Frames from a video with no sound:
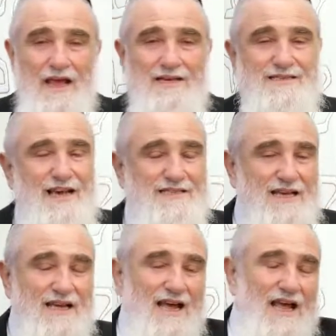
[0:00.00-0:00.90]
he says,
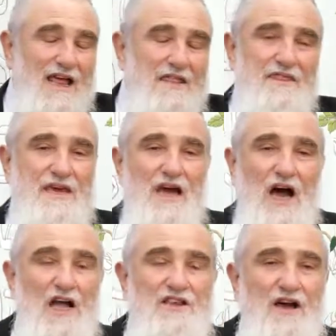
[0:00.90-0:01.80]
the
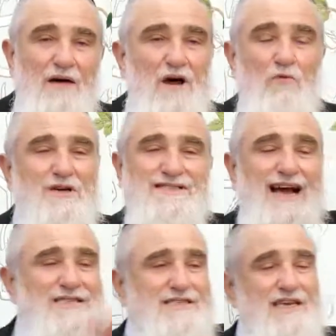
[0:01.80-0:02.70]
Adama was
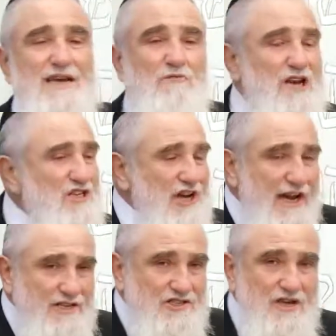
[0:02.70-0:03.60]
not sinning when it
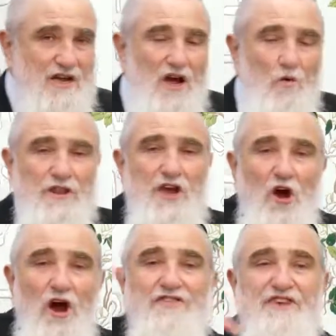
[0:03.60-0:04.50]
changed. When the
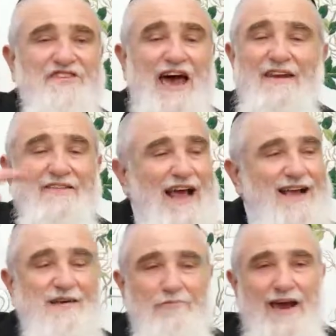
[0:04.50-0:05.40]
earth decided
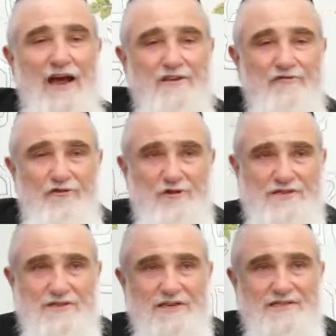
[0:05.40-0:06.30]
not to bring out the
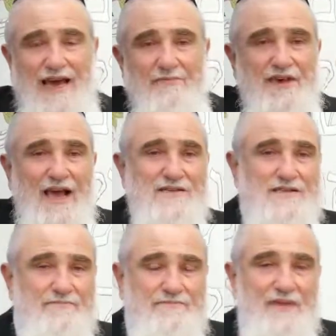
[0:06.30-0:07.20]
fruits, the same thing as
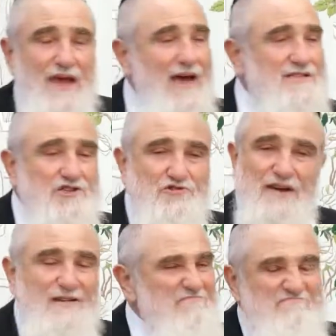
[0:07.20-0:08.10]
the, as the
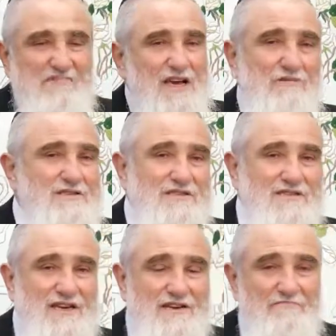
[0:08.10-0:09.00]
tree, it wasn't
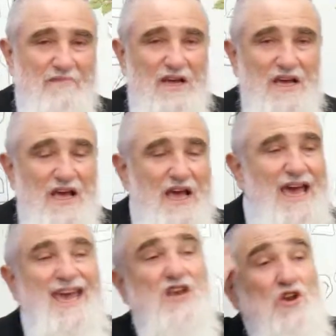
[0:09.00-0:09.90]
sinning.
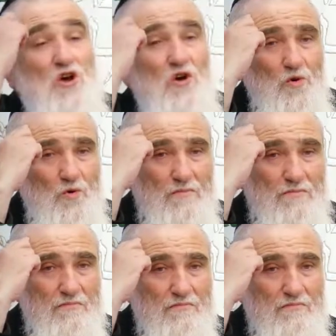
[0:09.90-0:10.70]
It knew